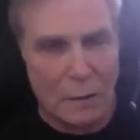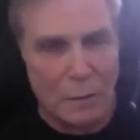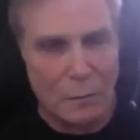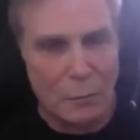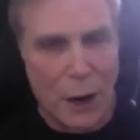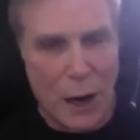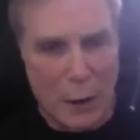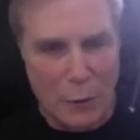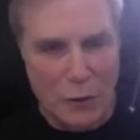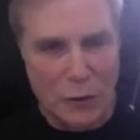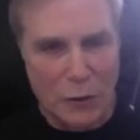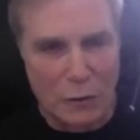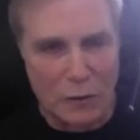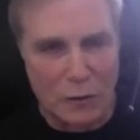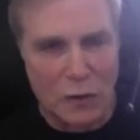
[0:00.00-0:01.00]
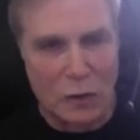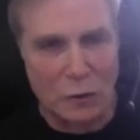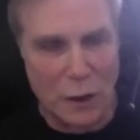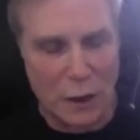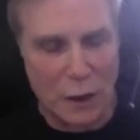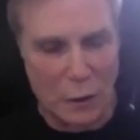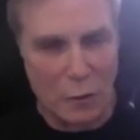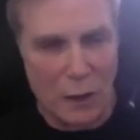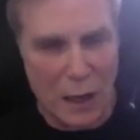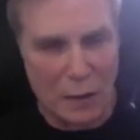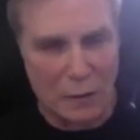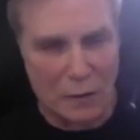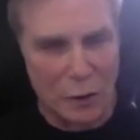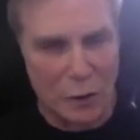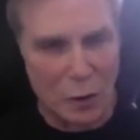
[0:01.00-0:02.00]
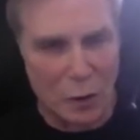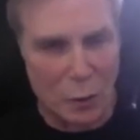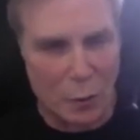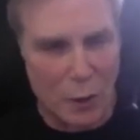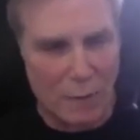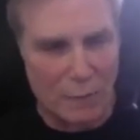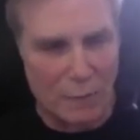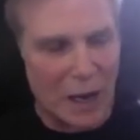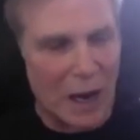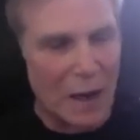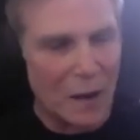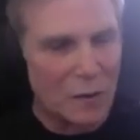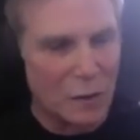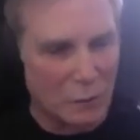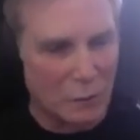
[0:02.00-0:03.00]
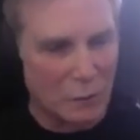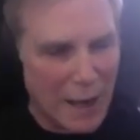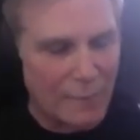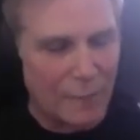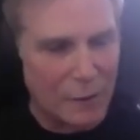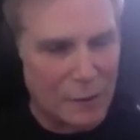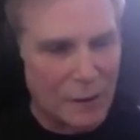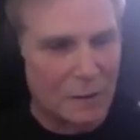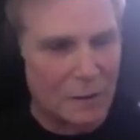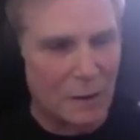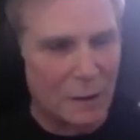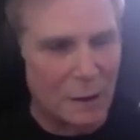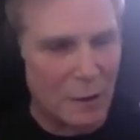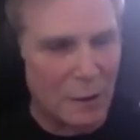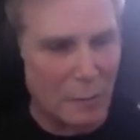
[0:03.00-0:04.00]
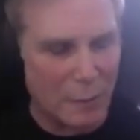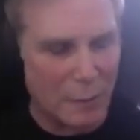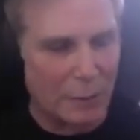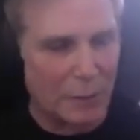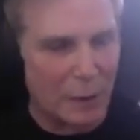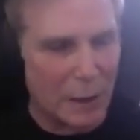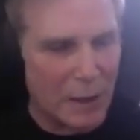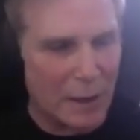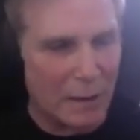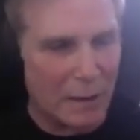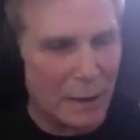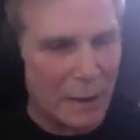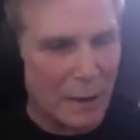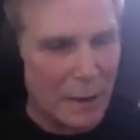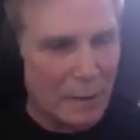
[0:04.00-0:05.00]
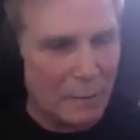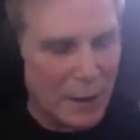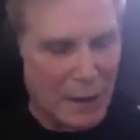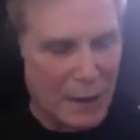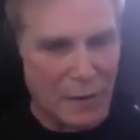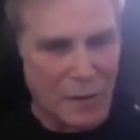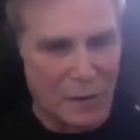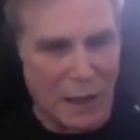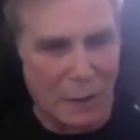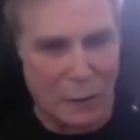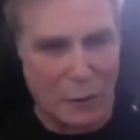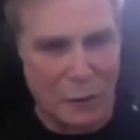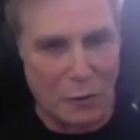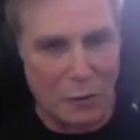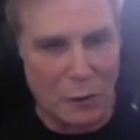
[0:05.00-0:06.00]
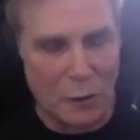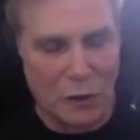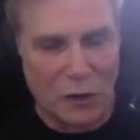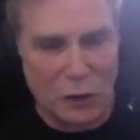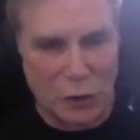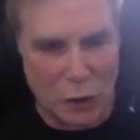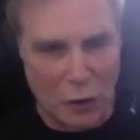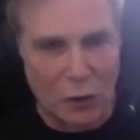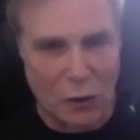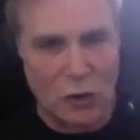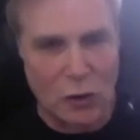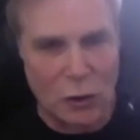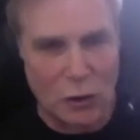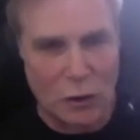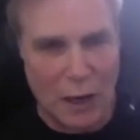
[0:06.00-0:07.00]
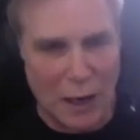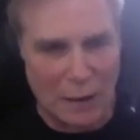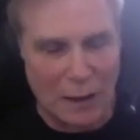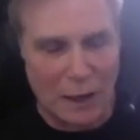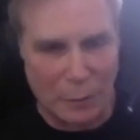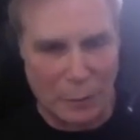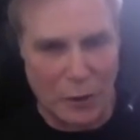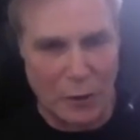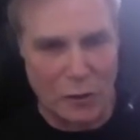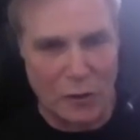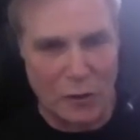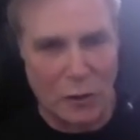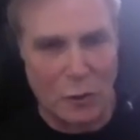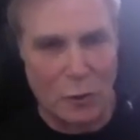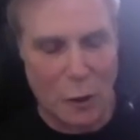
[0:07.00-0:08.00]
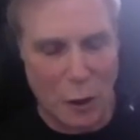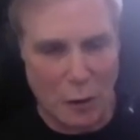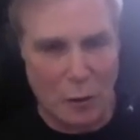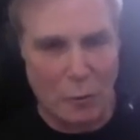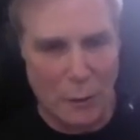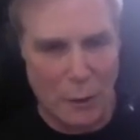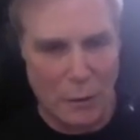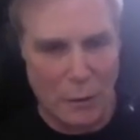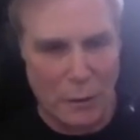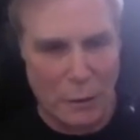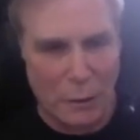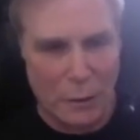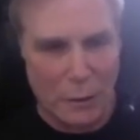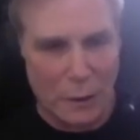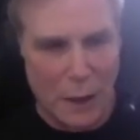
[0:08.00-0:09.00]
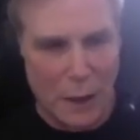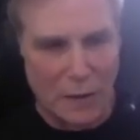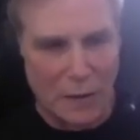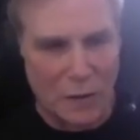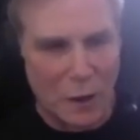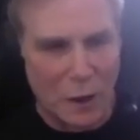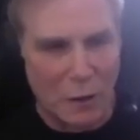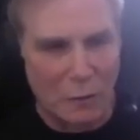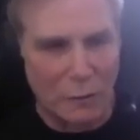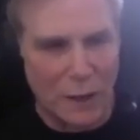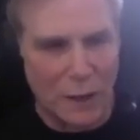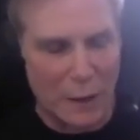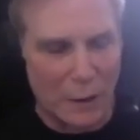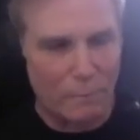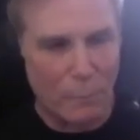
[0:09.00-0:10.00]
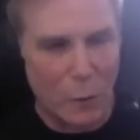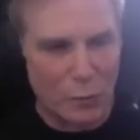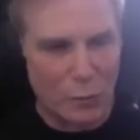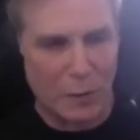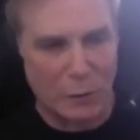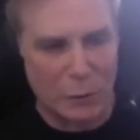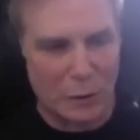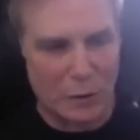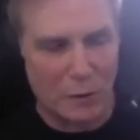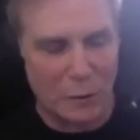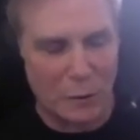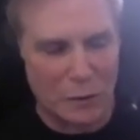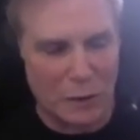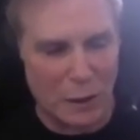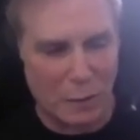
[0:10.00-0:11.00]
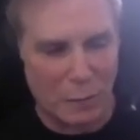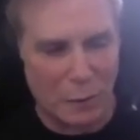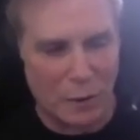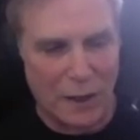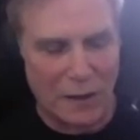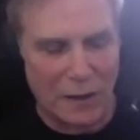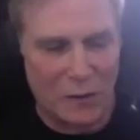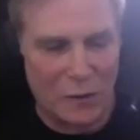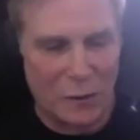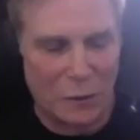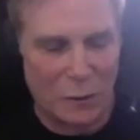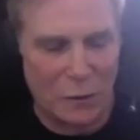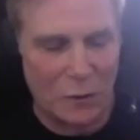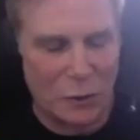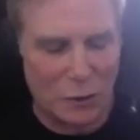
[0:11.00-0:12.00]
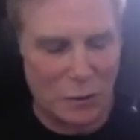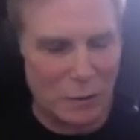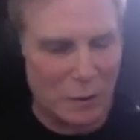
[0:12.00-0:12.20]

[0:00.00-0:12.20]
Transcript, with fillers: browser so that you get the total privacy. I used to laugh at DuckDuckGo and people on it because they would do a search and they'd be using Chrome. Mm-hmm. And so they most people don't understand. Well, that search